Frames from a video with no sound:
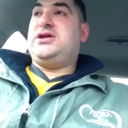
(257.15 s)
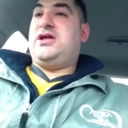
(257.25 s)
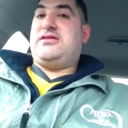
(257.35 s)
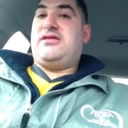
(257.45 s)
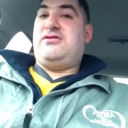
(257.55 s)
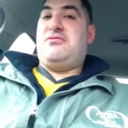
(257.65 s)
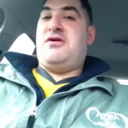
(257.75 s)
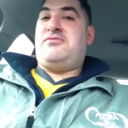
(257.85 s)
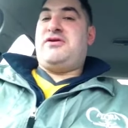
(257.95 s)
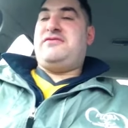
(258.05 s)
Like I said in
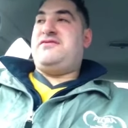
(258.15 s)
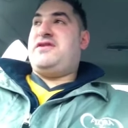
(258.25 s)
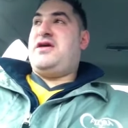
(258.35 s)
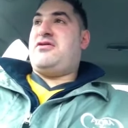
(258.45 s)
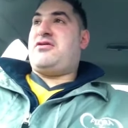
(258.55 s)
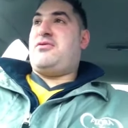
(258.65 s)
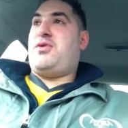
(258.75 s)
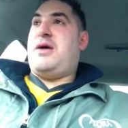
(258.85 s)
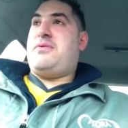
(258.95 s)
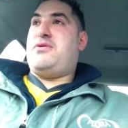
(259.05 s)
my previous video, so I'm
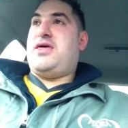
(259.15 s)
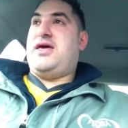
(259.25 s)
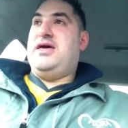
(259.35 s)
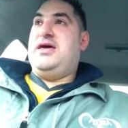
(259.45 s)
quite happy with that.